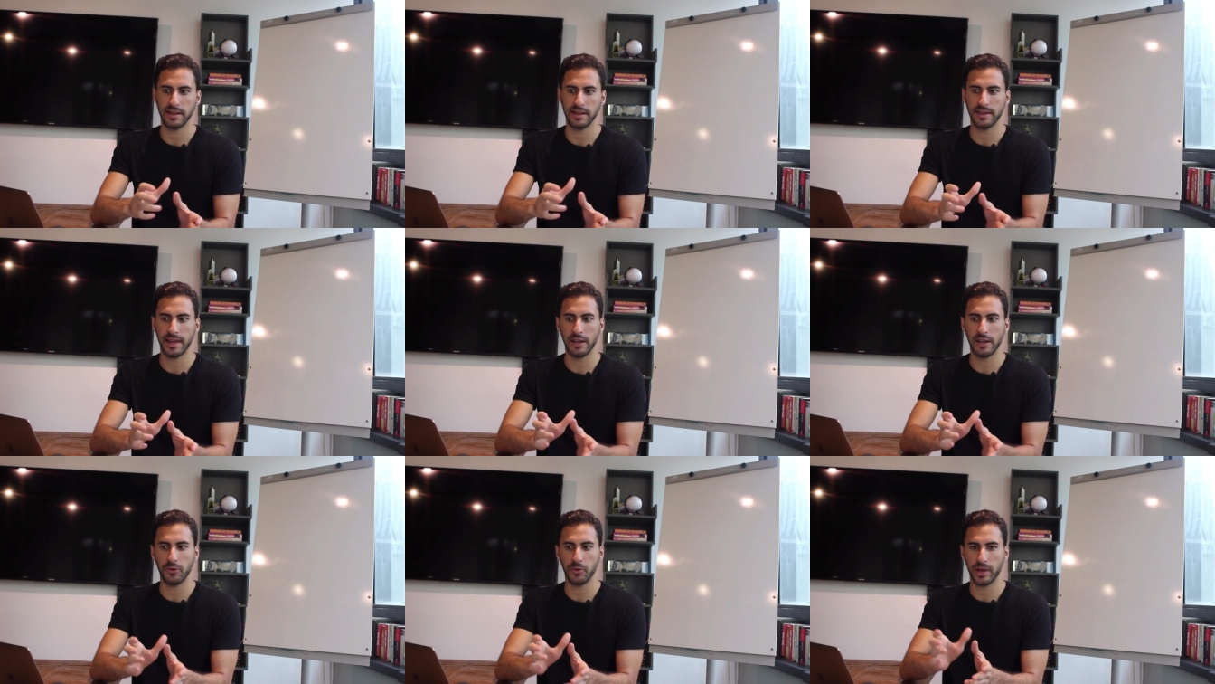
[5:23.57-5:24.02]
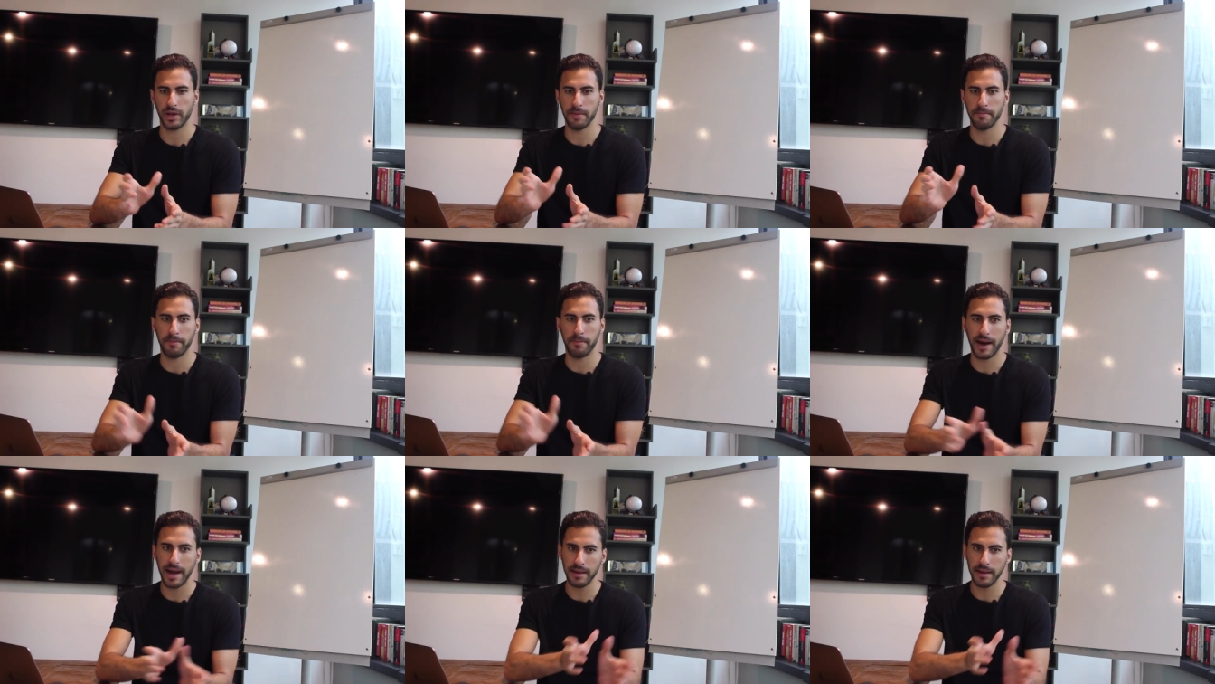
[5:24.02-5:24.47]
And then you
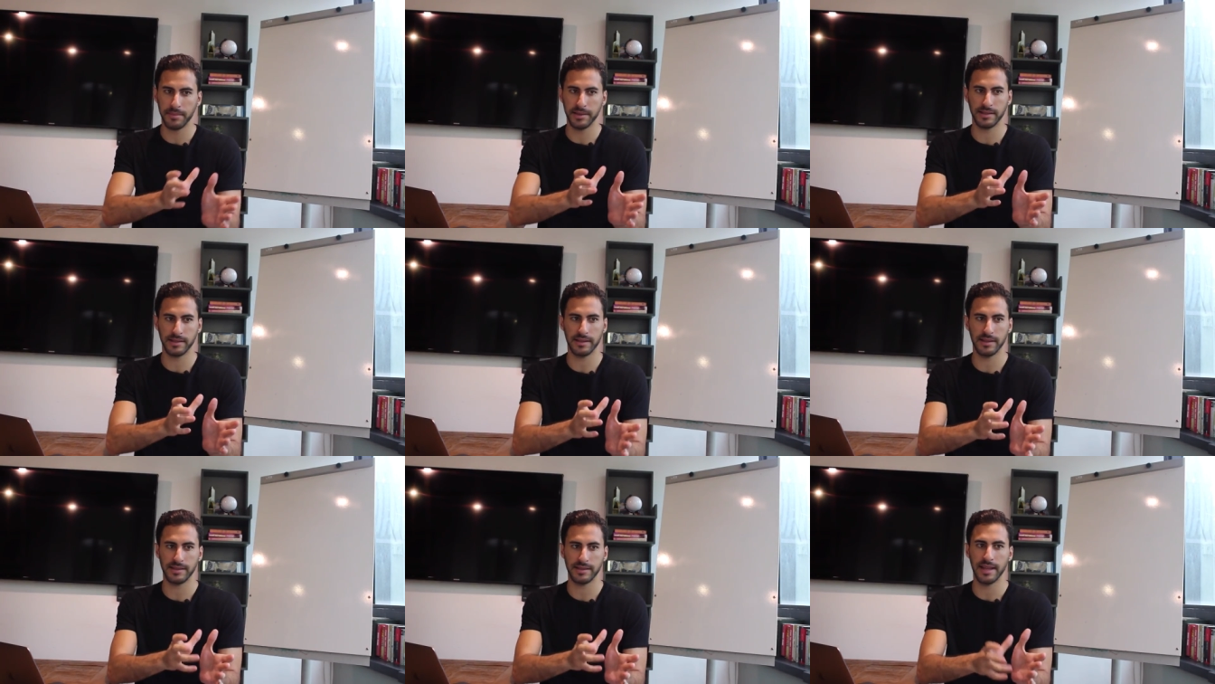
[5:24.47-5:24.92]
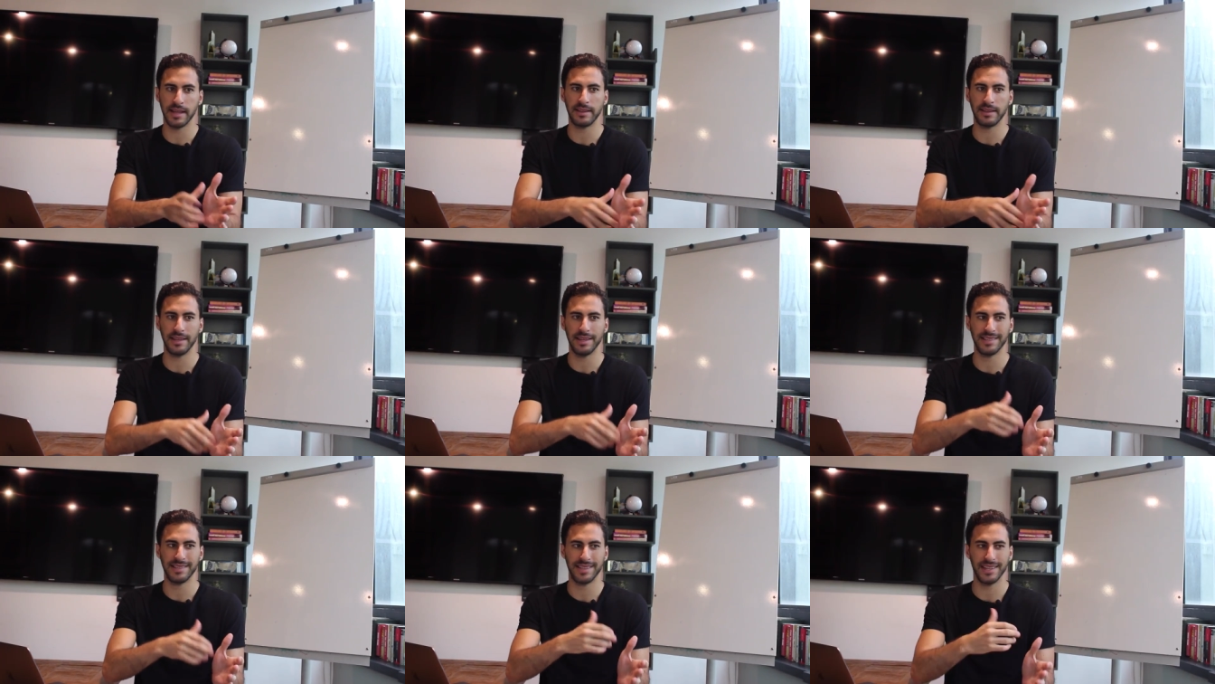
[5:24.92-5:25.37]
can buy a business
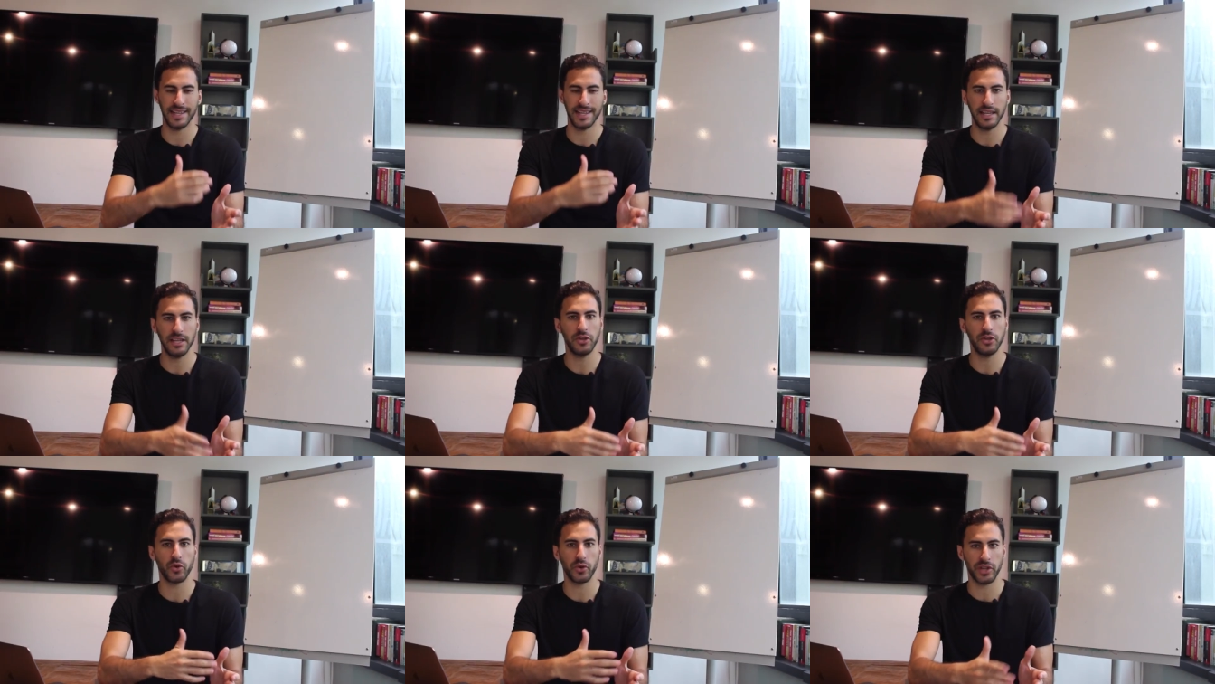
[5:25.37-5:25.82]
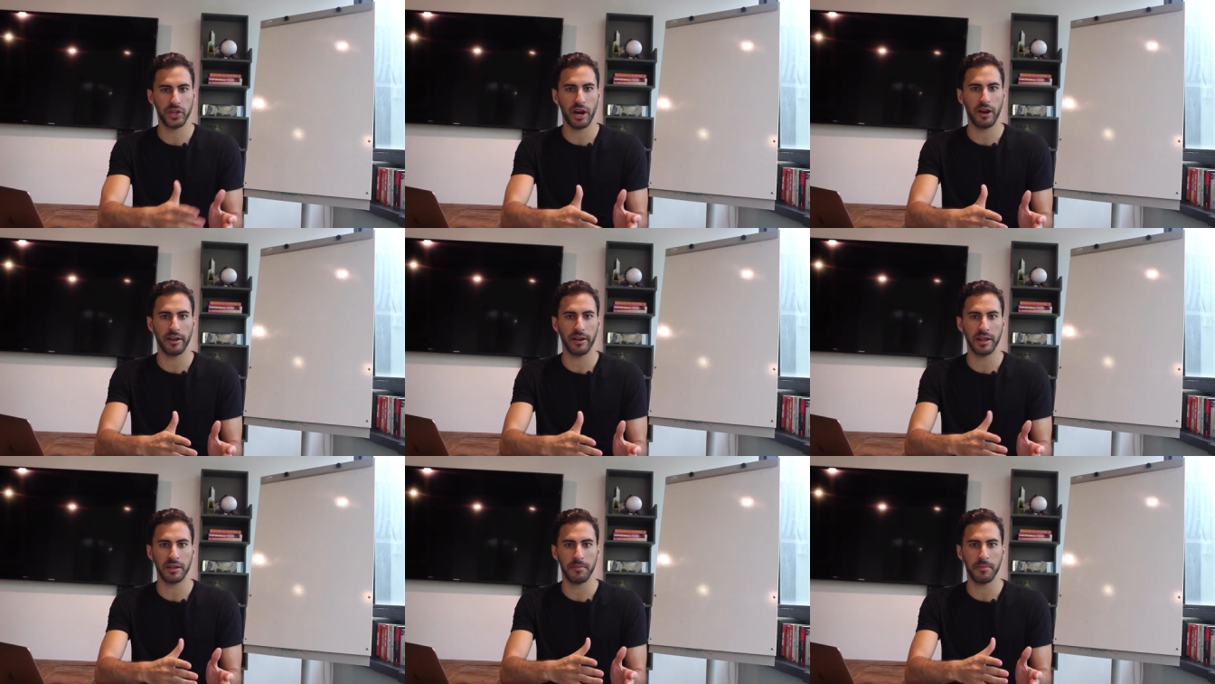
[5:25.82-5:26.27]
that is in your
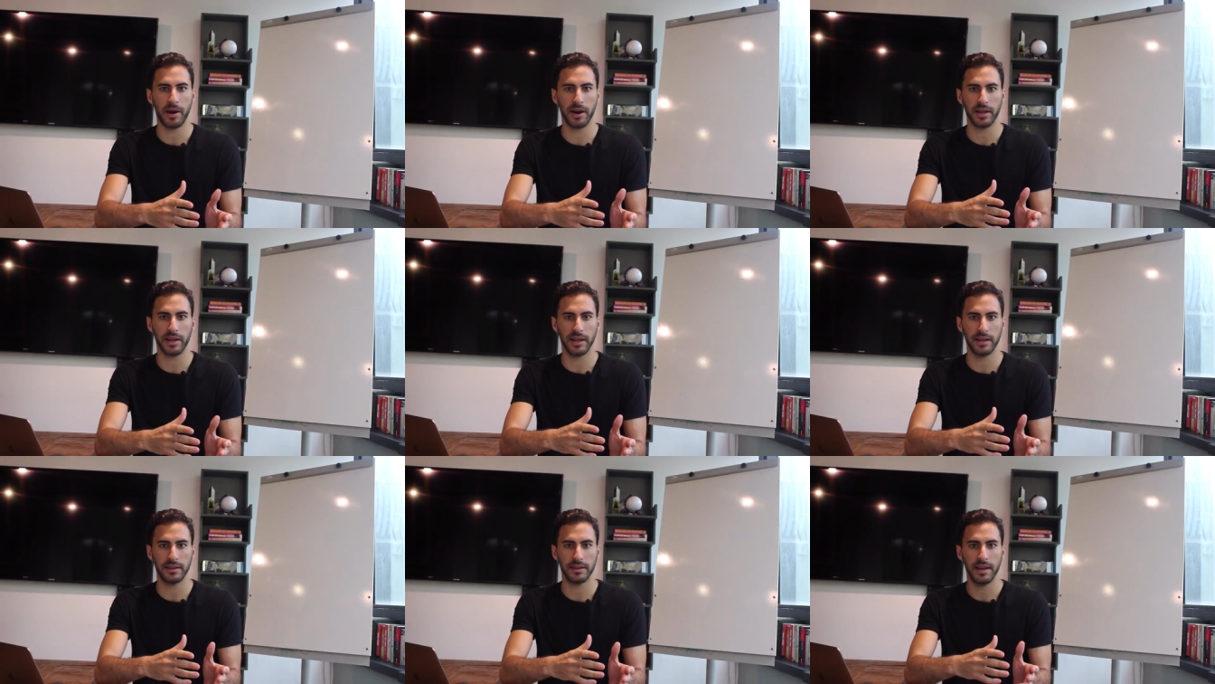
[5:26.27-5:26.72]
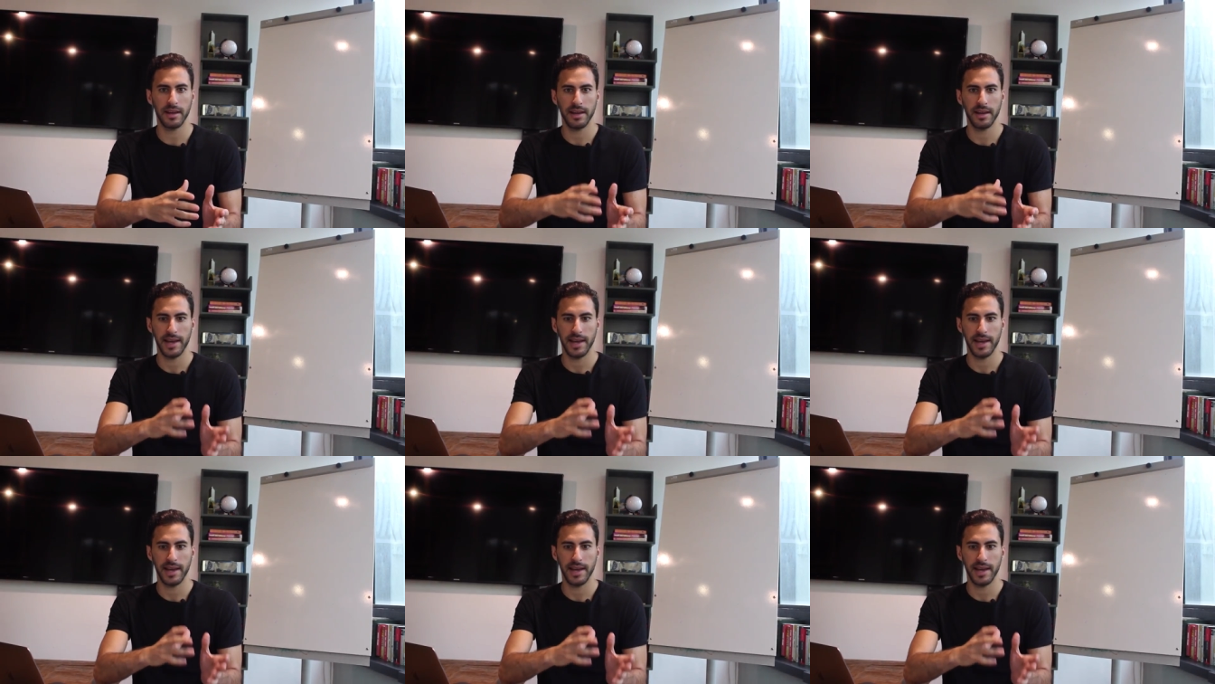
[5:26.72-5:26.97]
target market